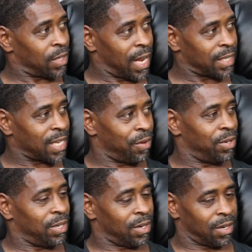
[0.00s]
So a lot of times
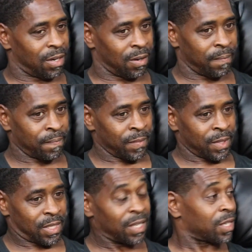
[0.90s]
we
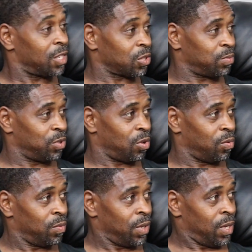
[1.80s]
tell the
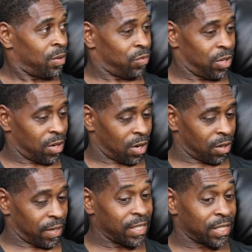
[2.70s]
customer,
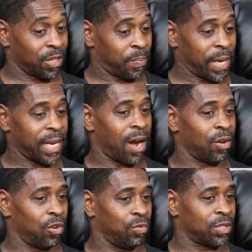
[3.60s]
they just get a paint
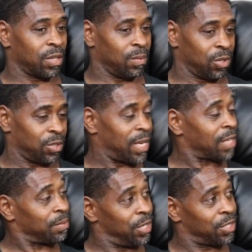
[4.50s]
all over. We tell them, look, you
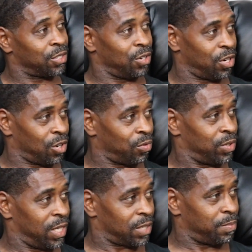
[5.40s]
got some issues going on
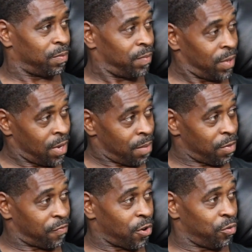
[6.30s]
with this, but
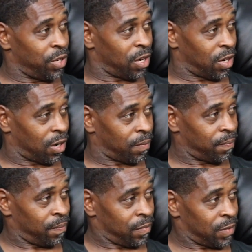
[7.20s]
before we
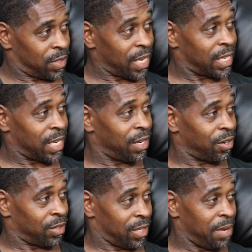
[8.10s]
take
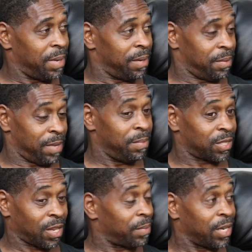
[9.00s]
care, they may be
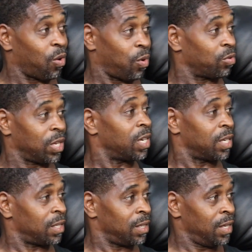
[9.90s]
something they don't want
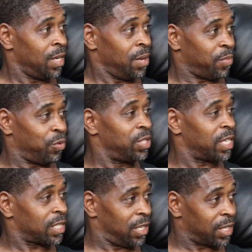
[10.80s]
done. Okay. But we
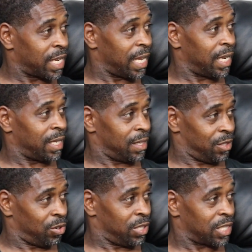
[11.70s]
just look at it,
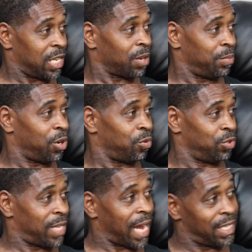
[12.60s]
and just let them know,
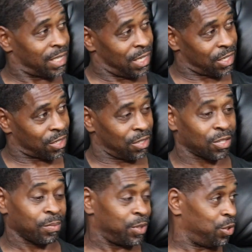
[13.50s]
you got this issue, it's
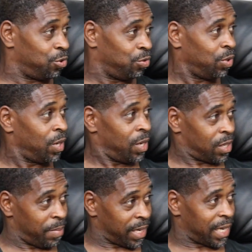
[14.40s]
up to you
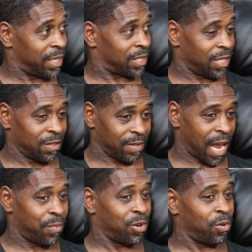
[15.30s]
to make that decision.
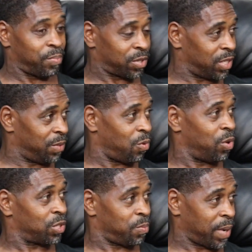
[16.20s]
Now we're going to proceed with
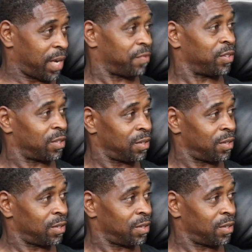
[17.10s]
what you're paying for.